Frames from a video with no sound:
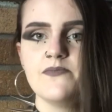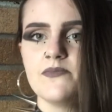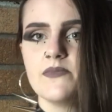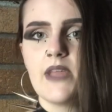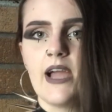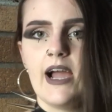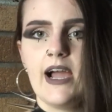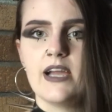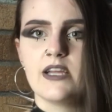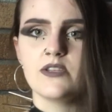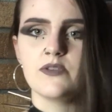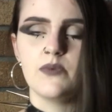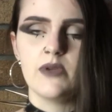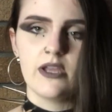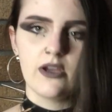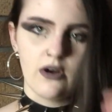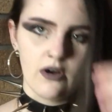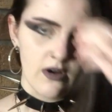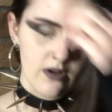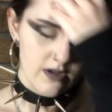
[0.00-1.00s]
and we
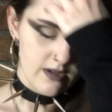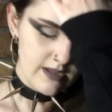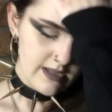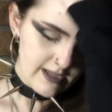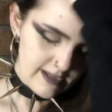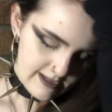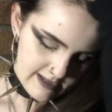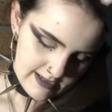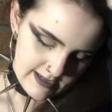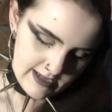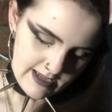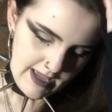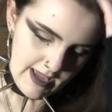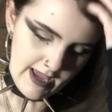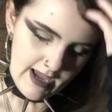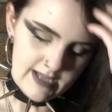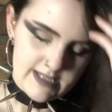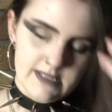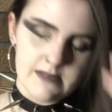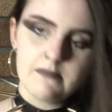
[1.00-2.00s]
got it
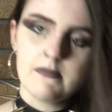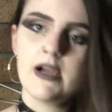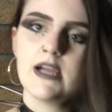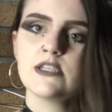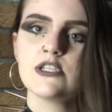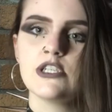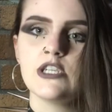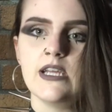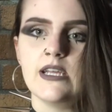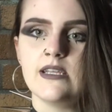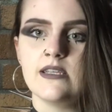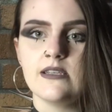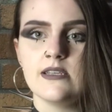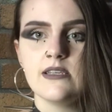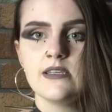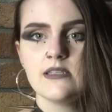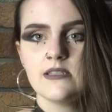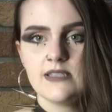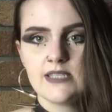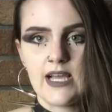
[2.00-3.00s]
as a matching
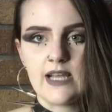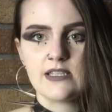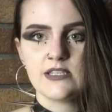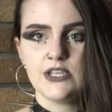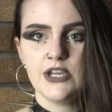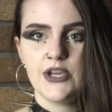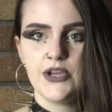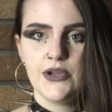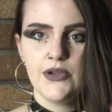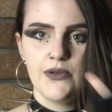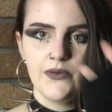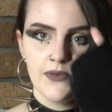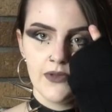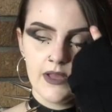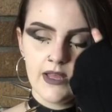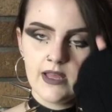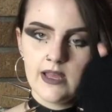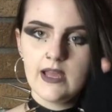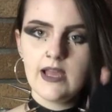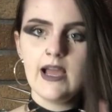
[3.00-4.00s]
tattoo,
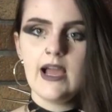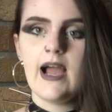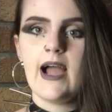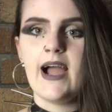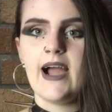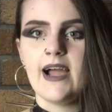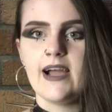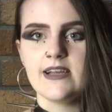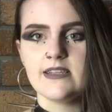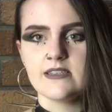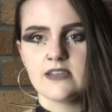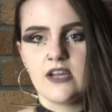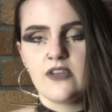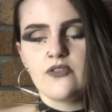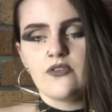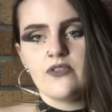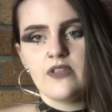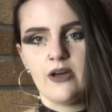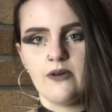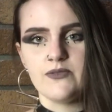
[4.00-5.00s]
and I
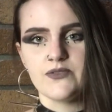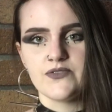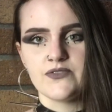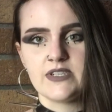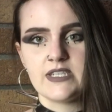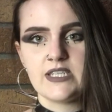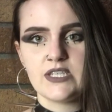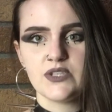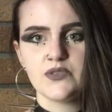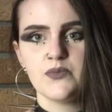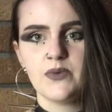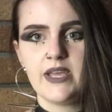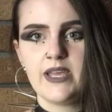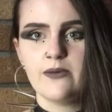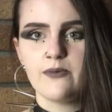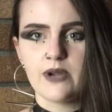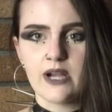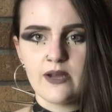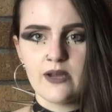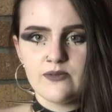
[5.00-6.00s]
thought that was really sweet
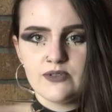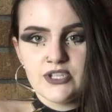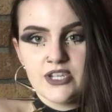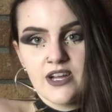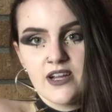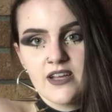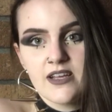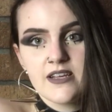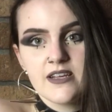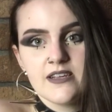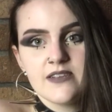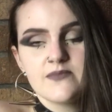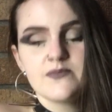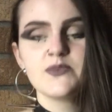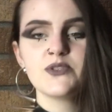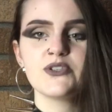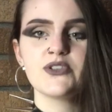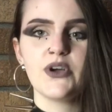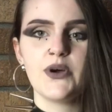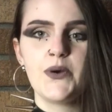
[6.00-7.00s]
when I was younger,
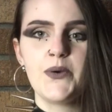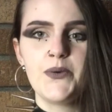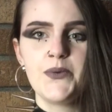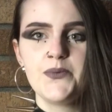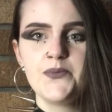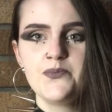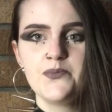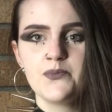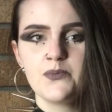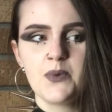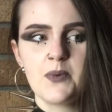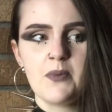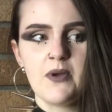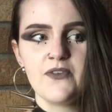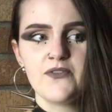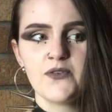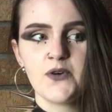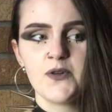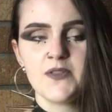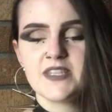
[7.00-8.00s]
so we both
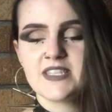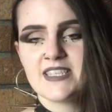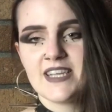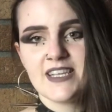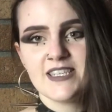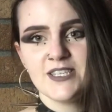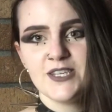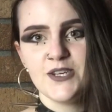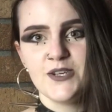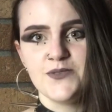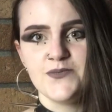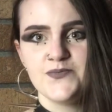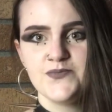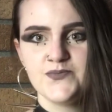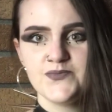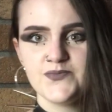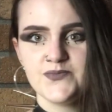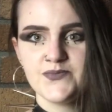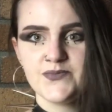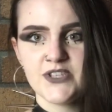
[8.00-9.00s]
got the tattoo.
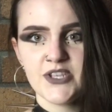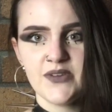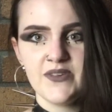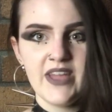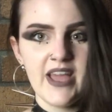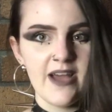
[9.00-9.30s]
So yeah,